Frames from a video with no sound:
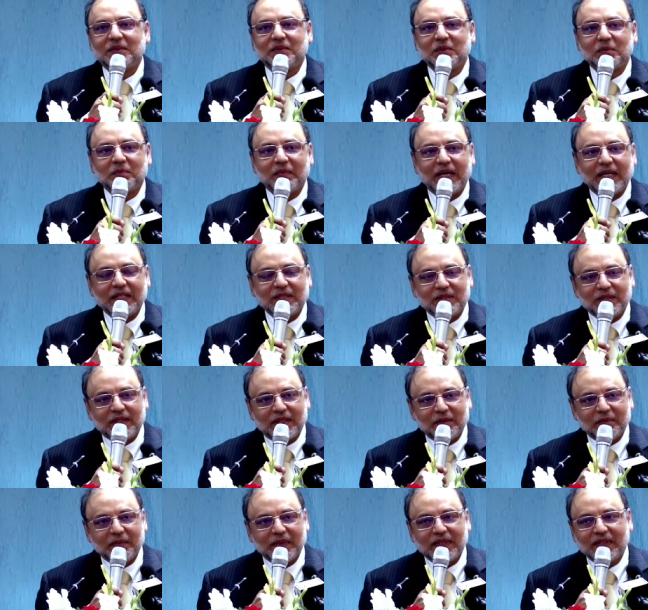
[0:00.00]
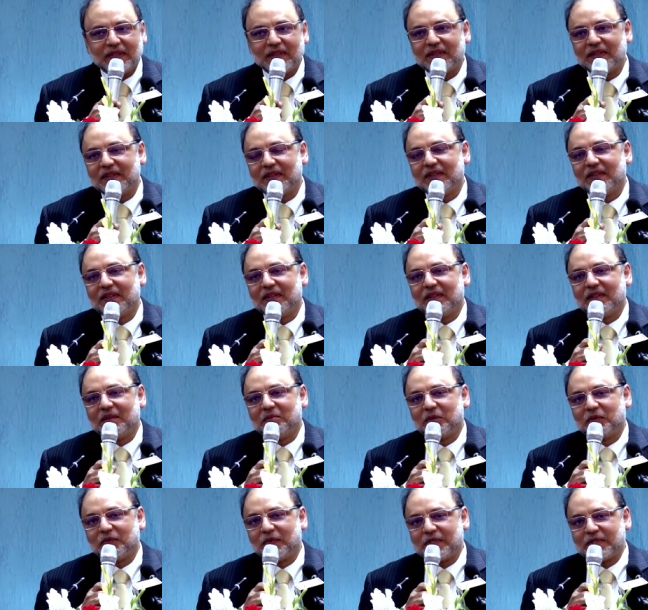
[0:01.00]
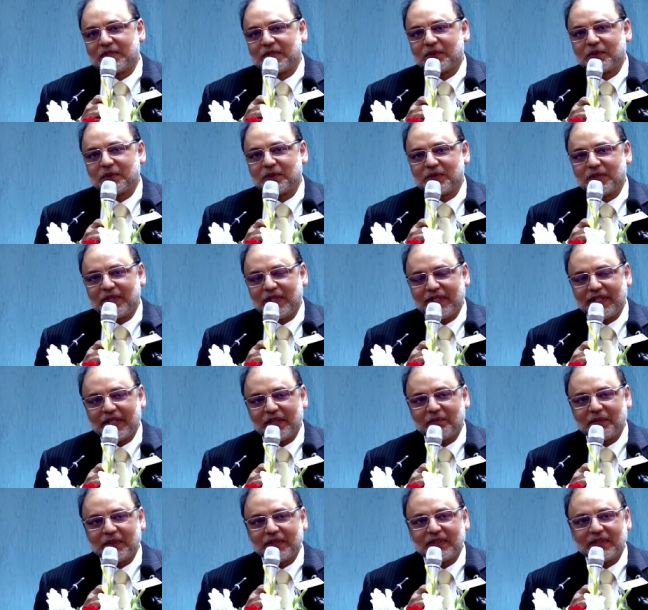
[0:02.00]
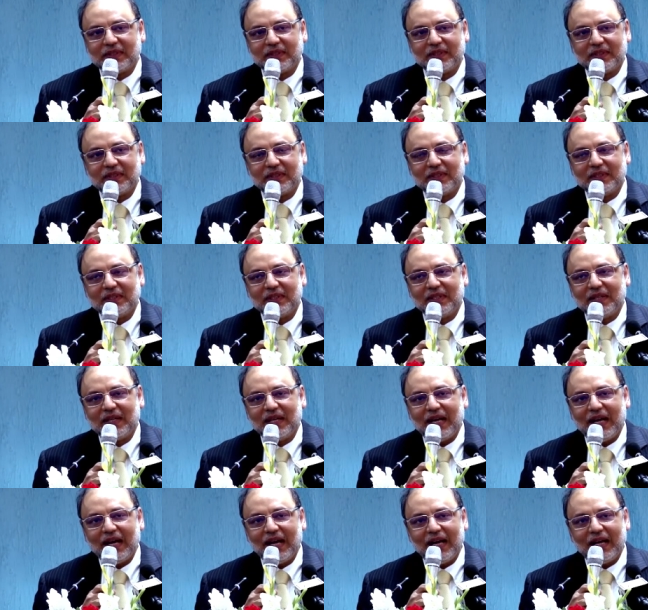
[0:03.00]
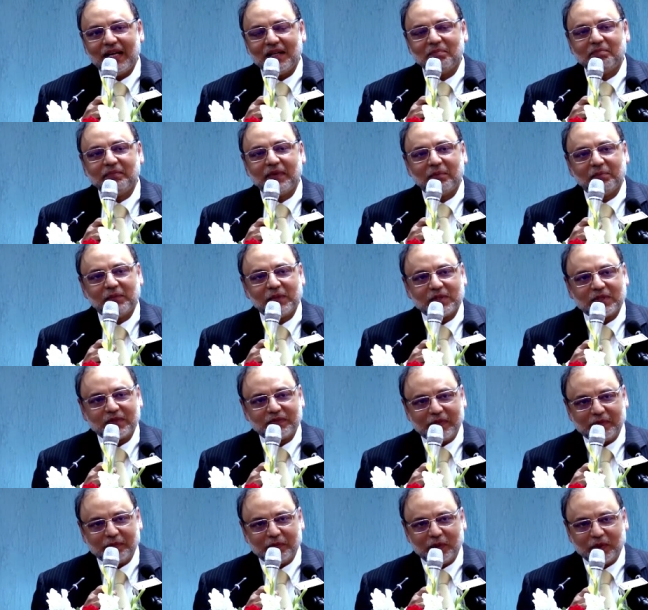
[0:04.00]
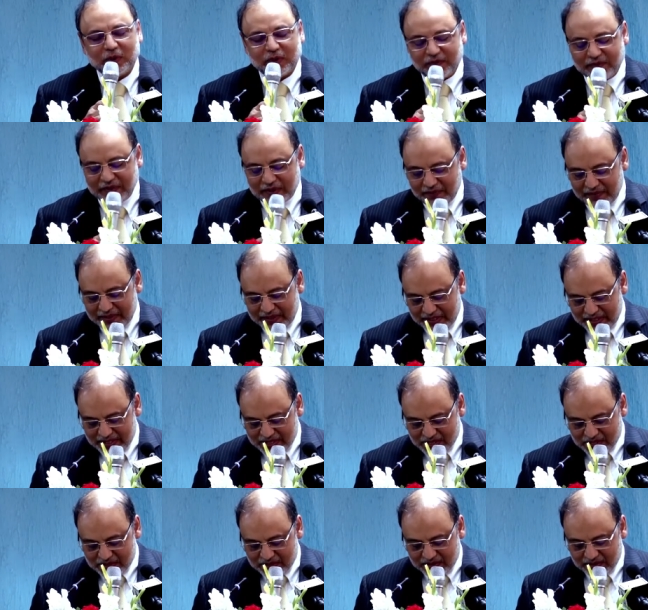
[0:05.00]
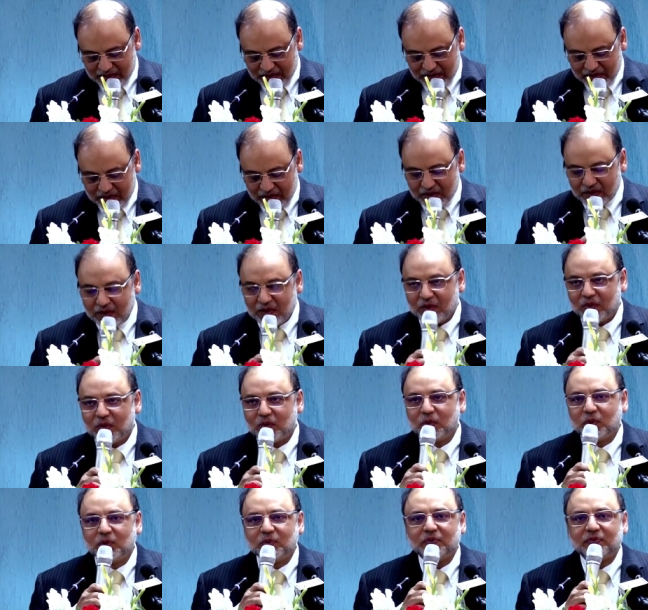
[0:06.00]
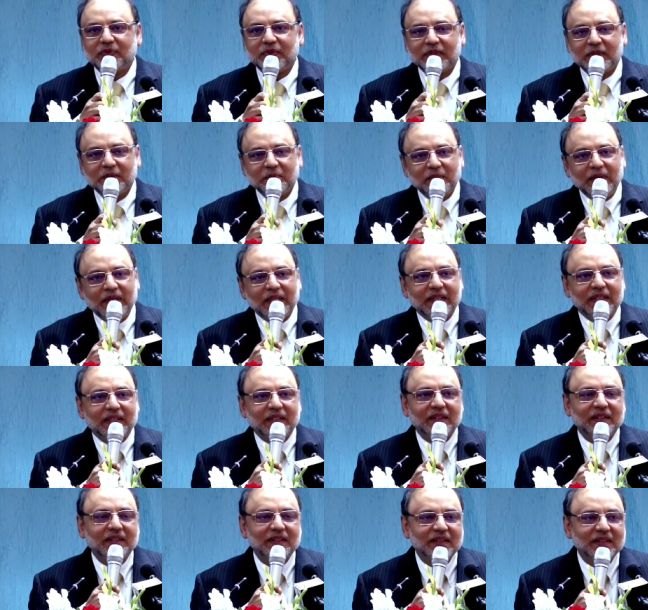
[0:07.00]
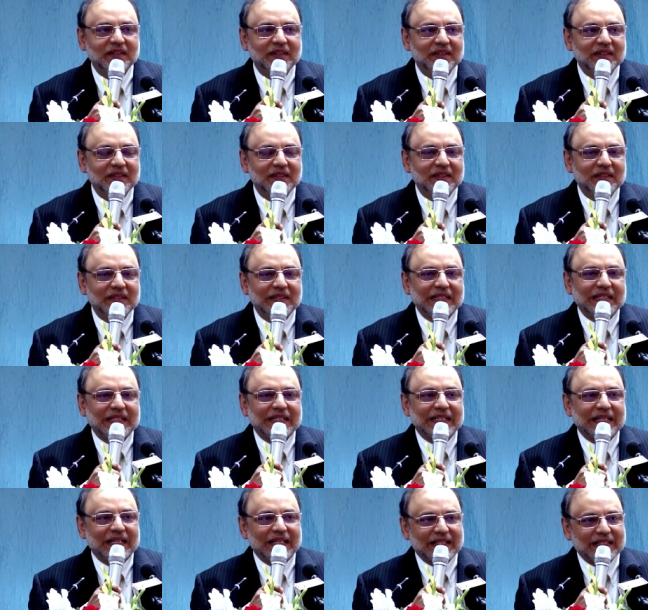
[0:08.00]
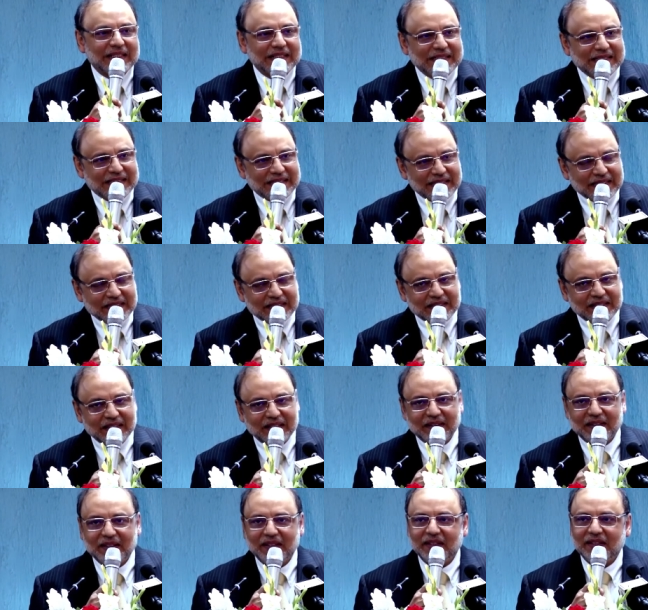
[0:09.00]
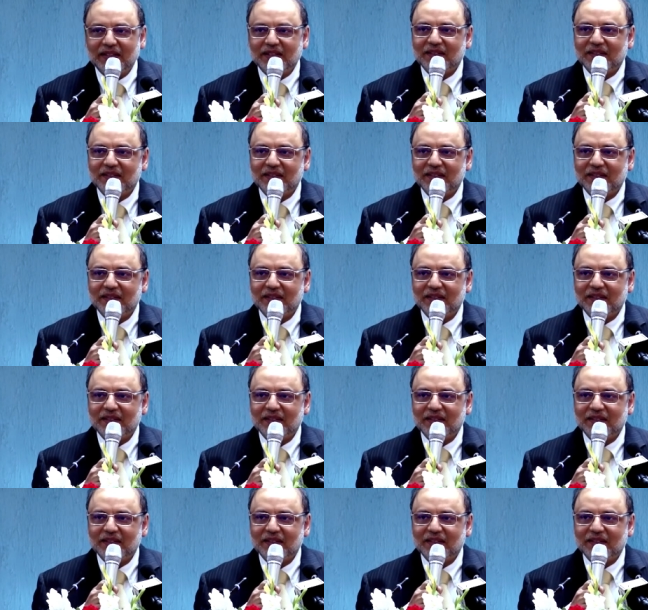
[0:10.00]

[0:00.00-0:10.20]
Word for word: to my chairman, Professor Khurshid Ahmed, and members of the Board of Governors who firmly, consistently,